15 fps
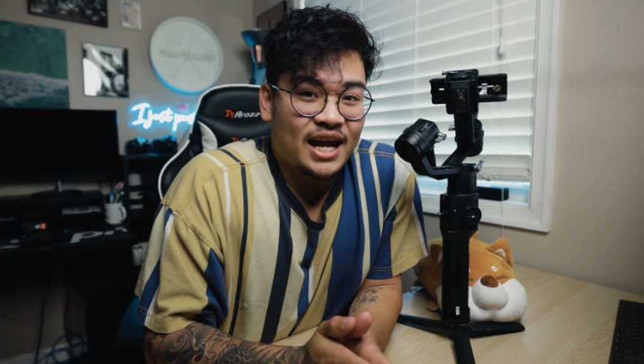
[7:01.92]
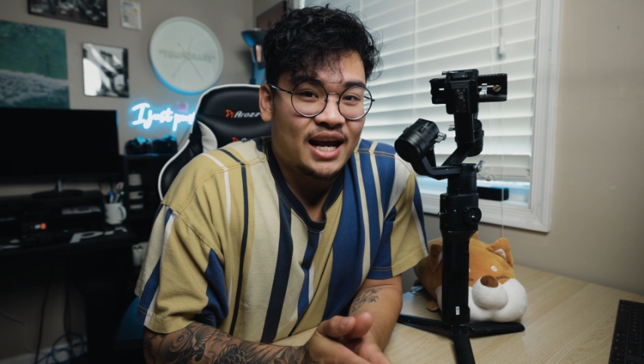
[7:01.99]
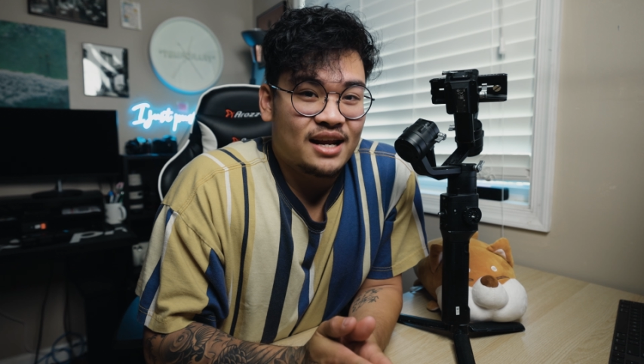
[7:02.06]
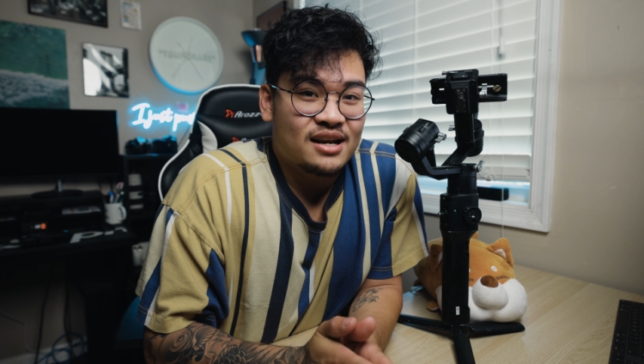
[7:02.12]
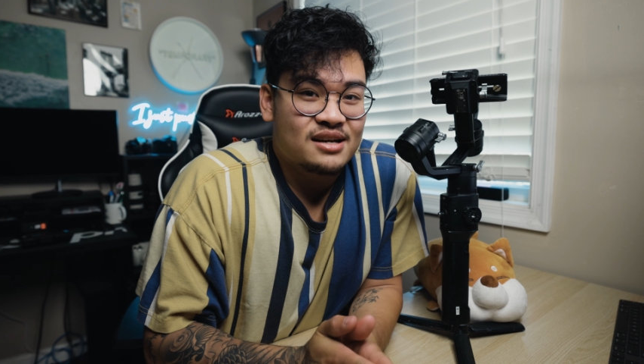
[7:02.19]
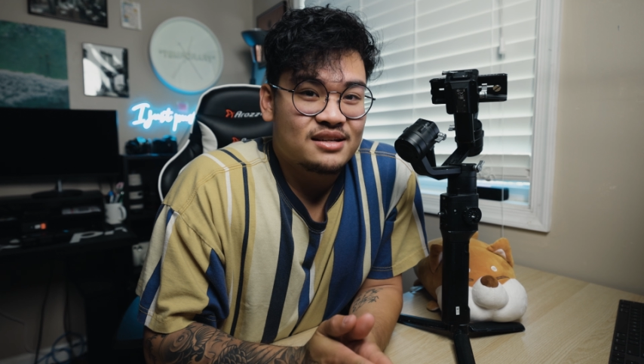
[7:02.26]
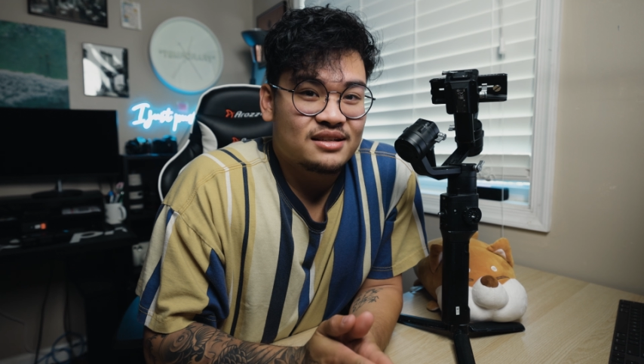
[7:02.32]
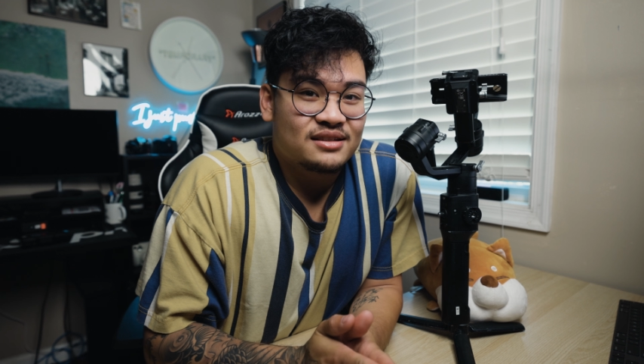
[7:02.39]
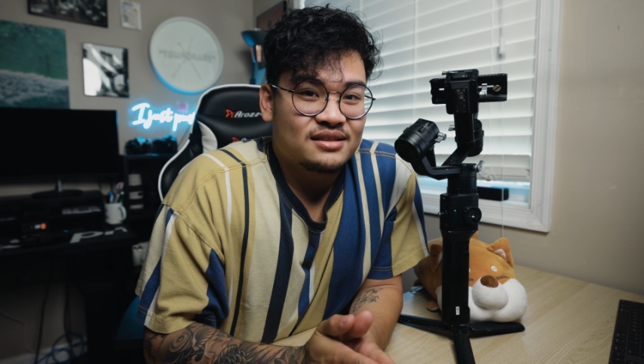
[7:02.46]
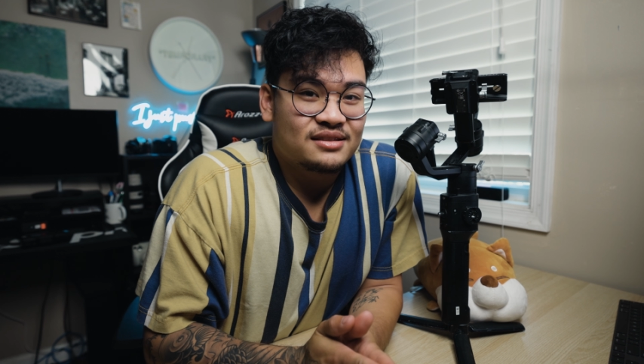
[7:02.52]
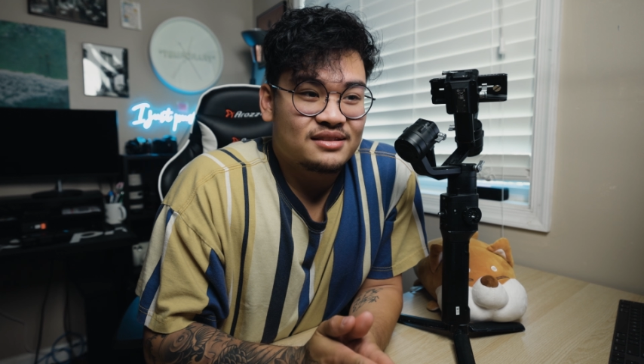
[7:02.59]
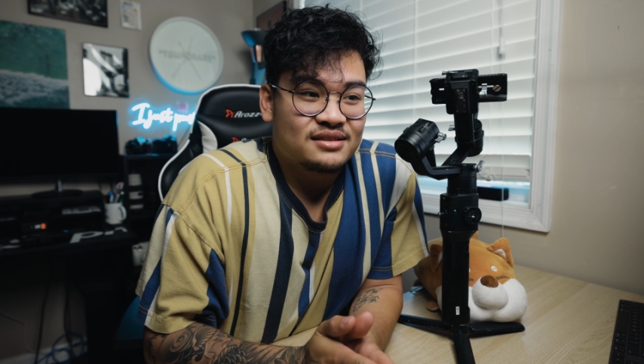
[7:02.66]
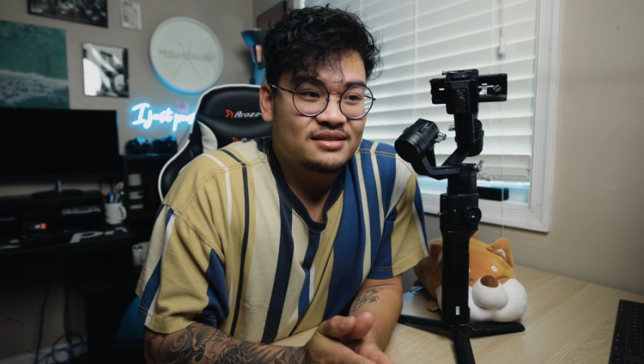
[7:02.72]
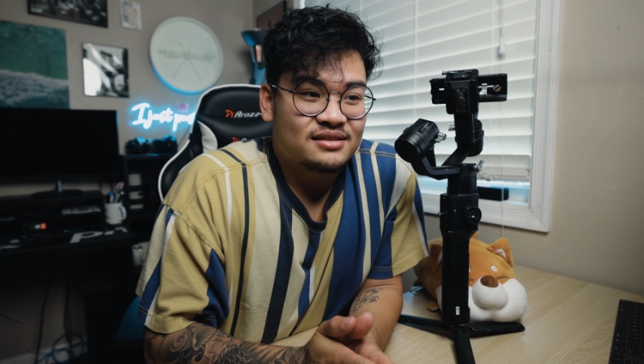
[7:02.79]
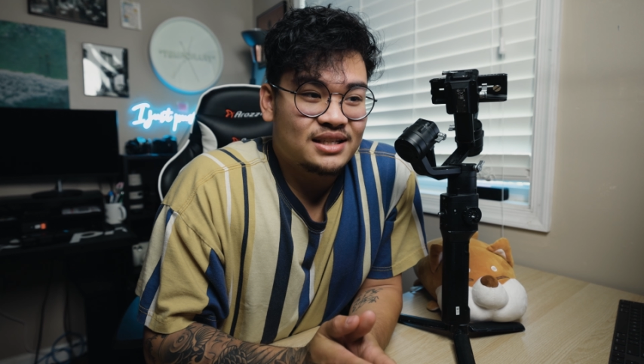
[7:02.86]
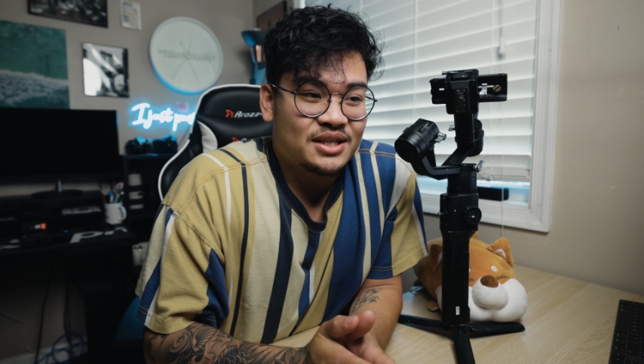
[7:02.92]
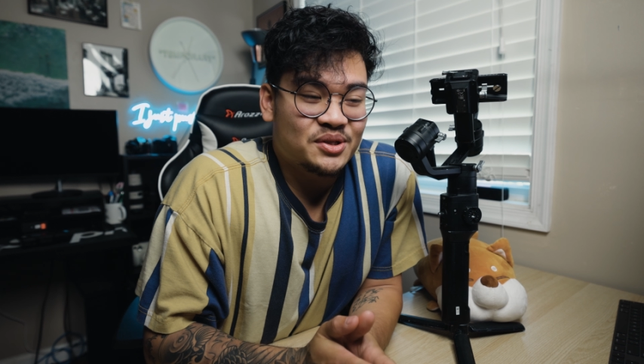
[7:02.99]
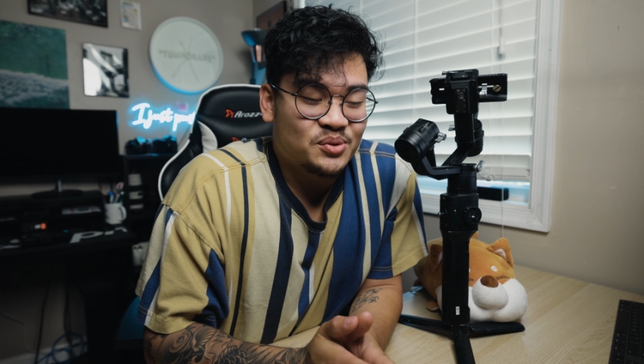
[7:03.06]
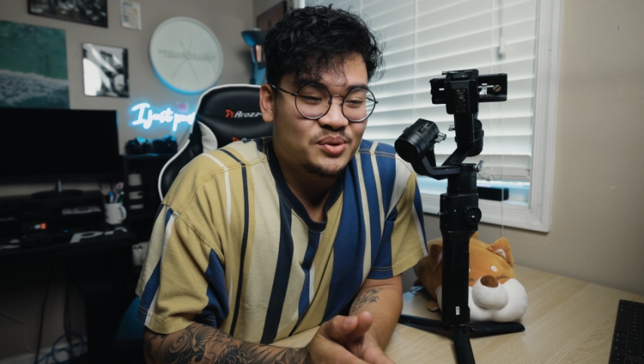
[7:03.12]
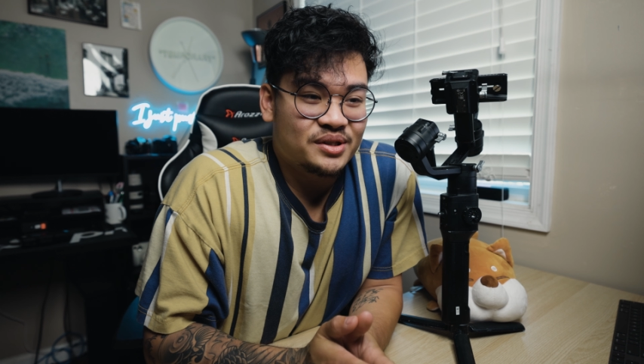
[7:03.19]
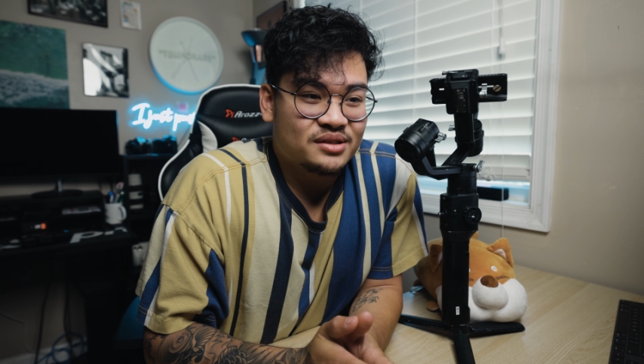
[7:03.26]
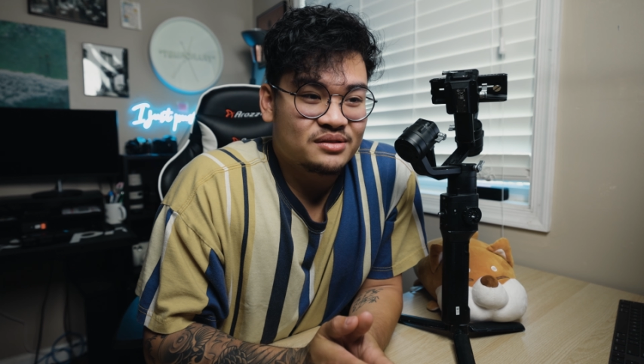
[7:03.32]
and I
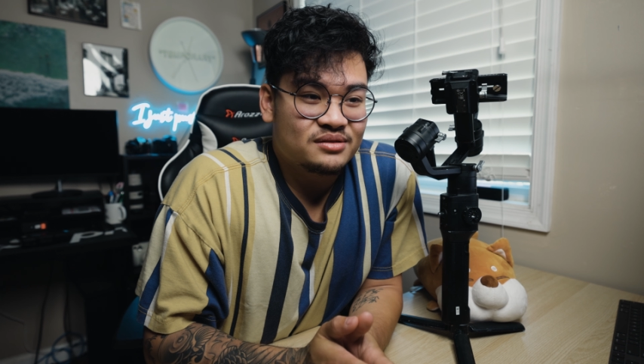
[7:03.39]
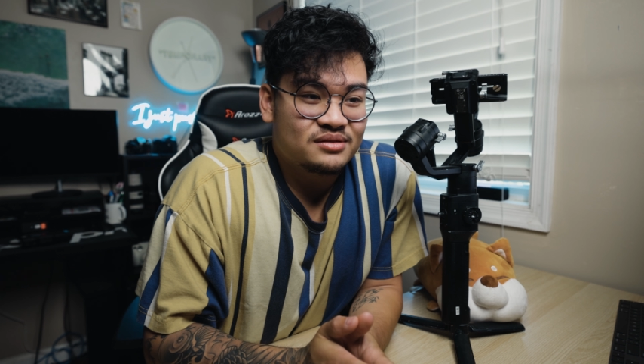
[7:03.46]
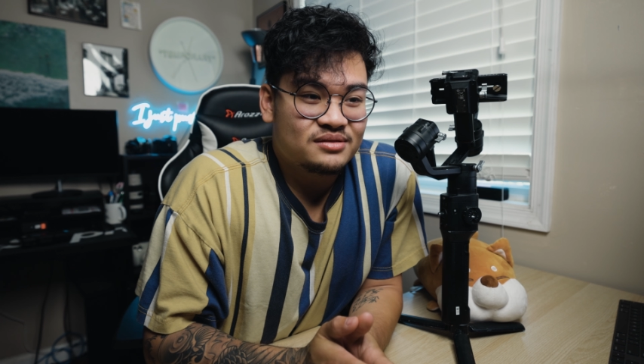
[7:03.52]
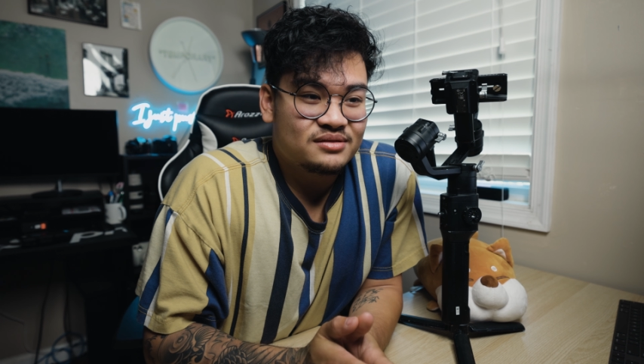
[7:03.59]
ordered